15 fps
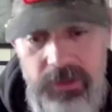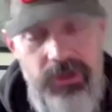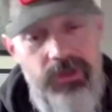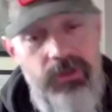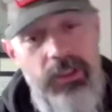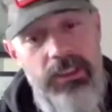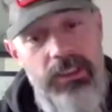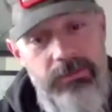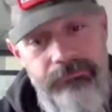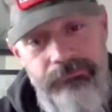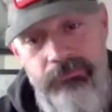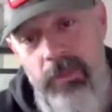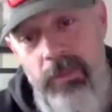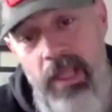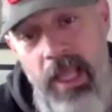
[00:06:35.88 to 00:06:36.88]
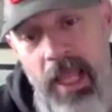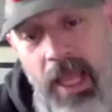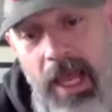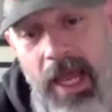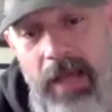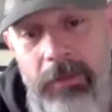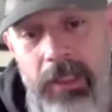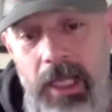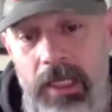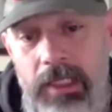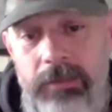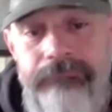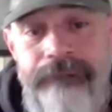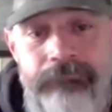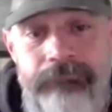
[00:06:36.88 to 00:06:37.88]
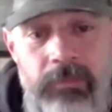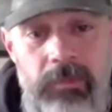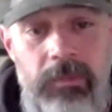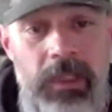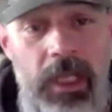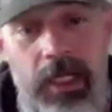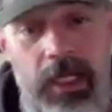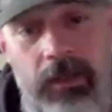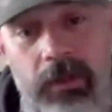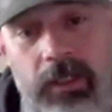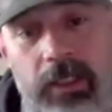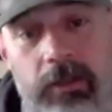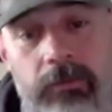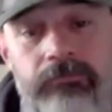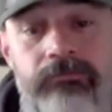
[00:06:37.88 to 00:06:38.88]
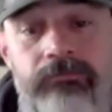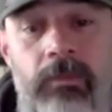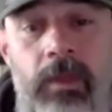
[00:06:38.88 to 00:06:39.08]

interest rates, I'd be locking. I'd be locking right now.